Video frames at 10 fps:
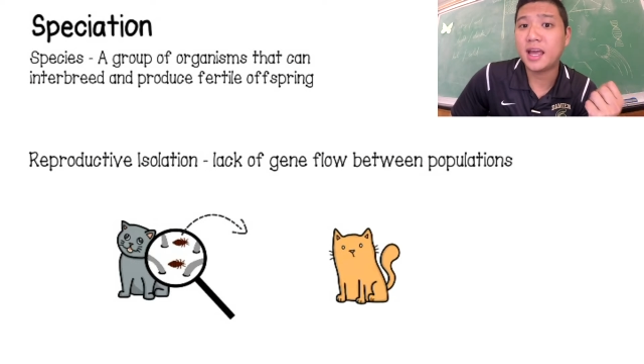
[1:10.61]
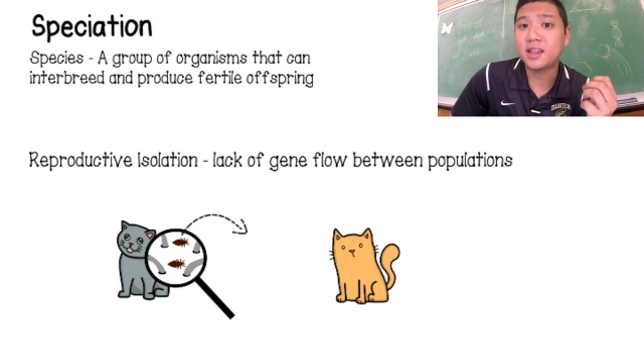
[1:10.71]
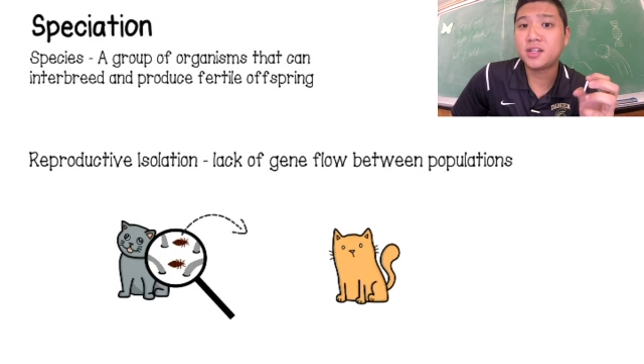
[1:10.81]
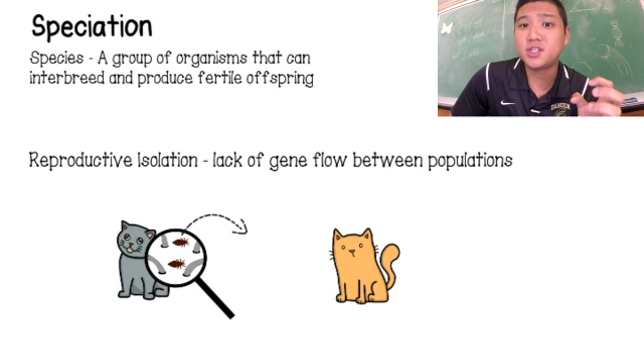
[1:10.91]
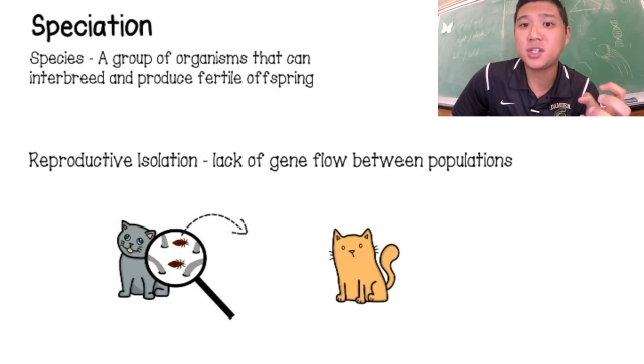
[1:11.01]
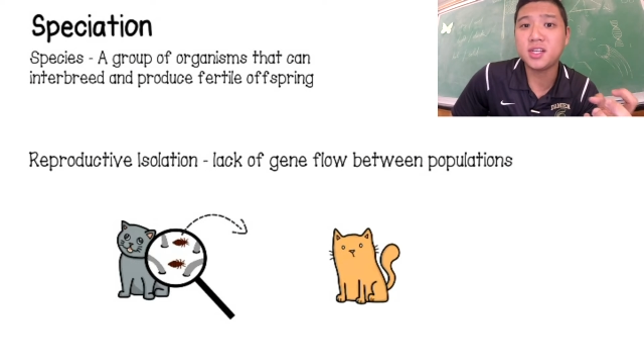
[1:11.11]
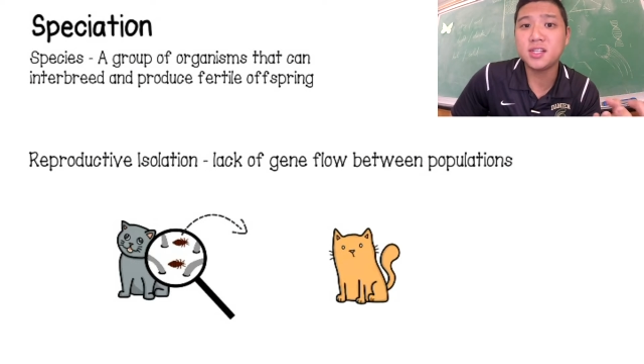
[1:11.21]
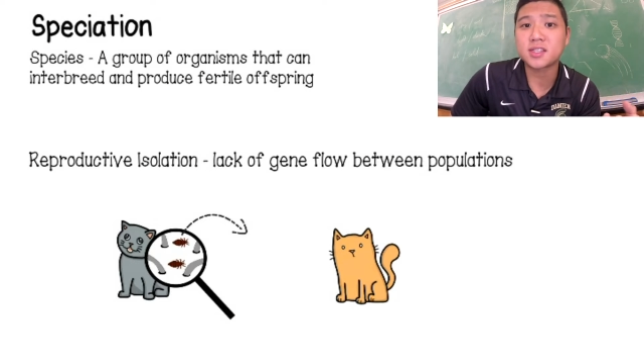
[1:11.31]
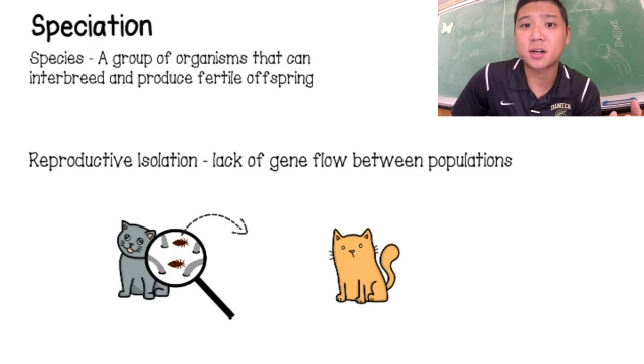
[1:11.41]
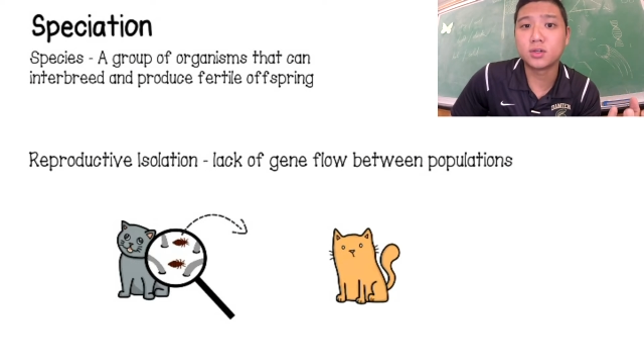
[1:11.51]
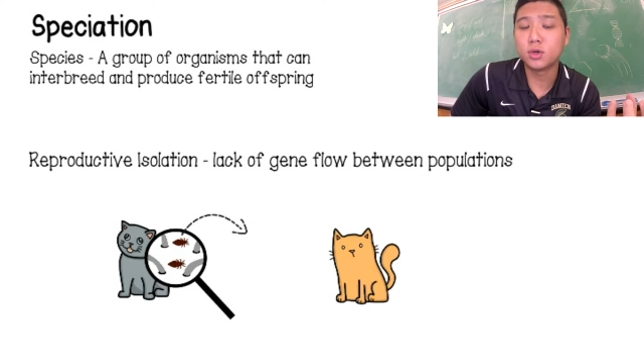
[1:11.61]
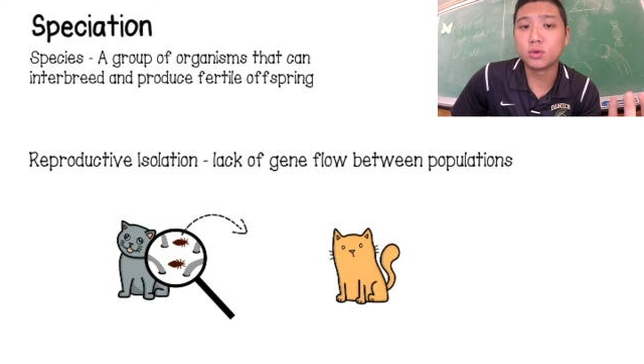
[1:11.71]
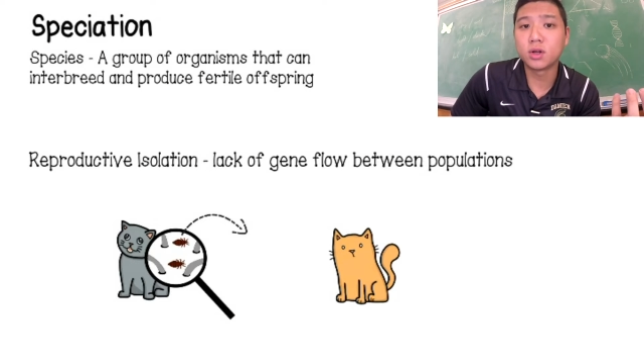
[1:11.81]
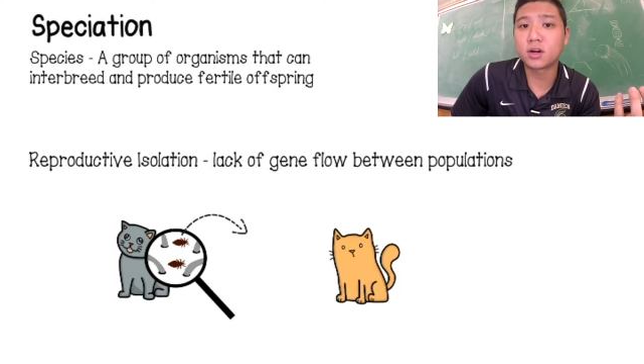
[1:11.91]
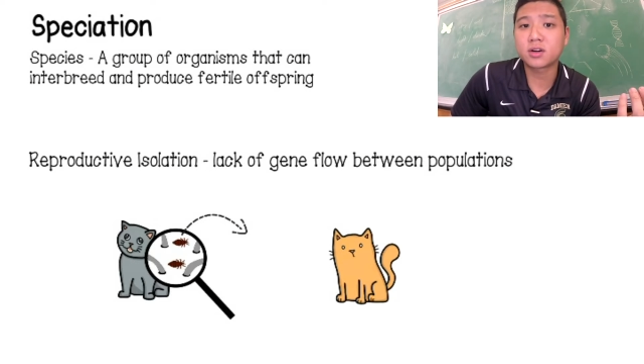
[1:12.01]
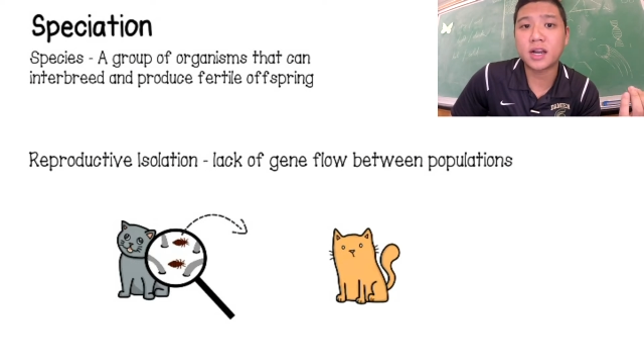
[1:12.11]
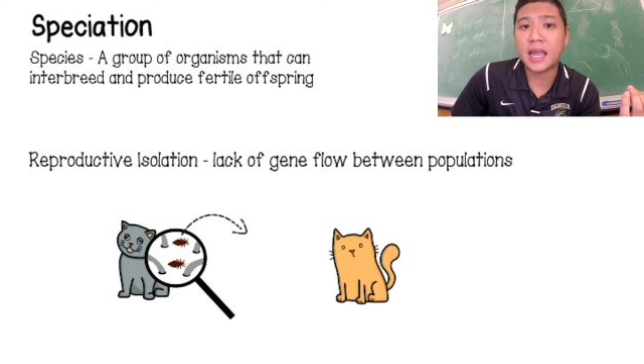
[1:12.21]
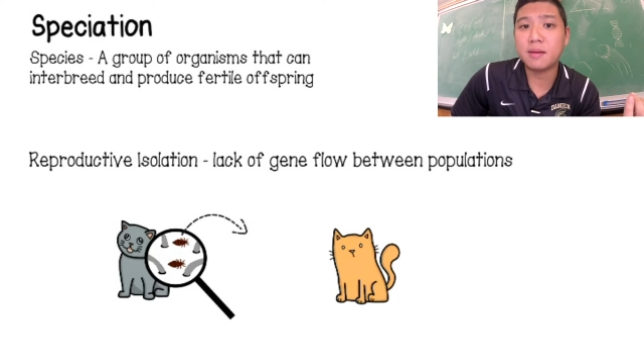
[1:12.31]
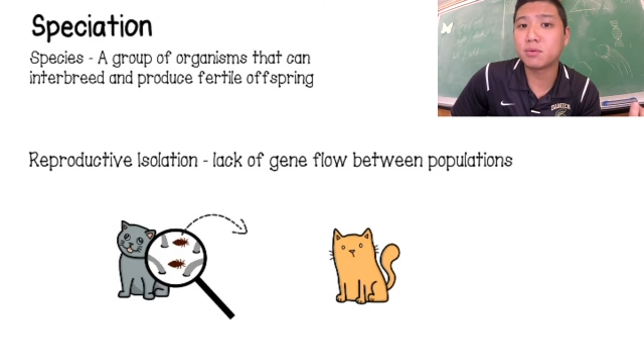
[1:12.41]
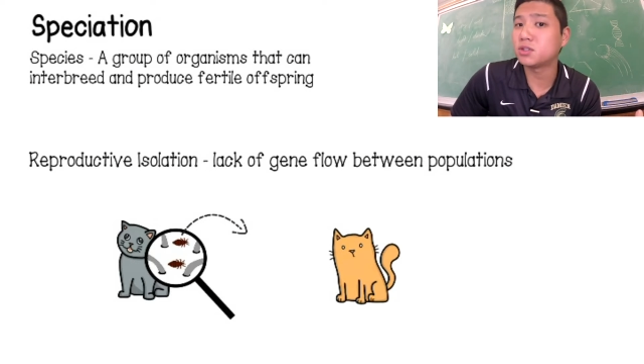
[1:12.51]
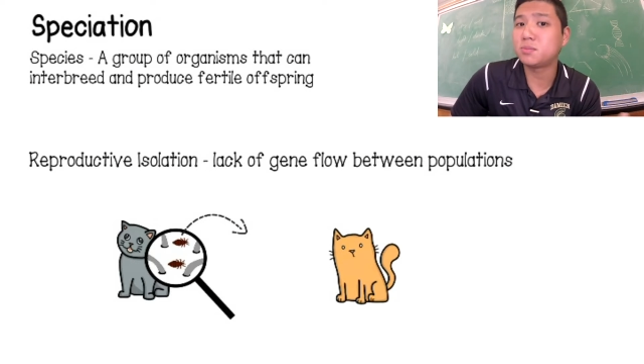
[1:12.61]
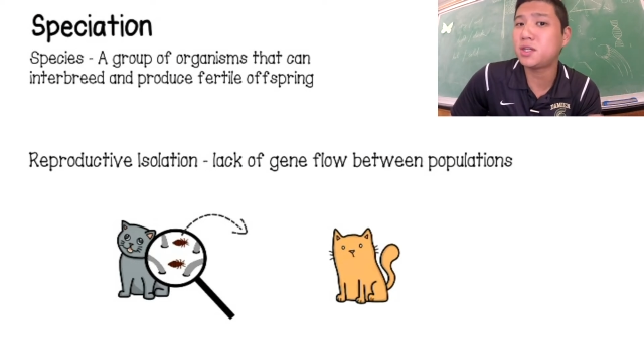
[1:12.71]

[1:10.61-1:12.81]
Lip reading: And the genes are no longer able to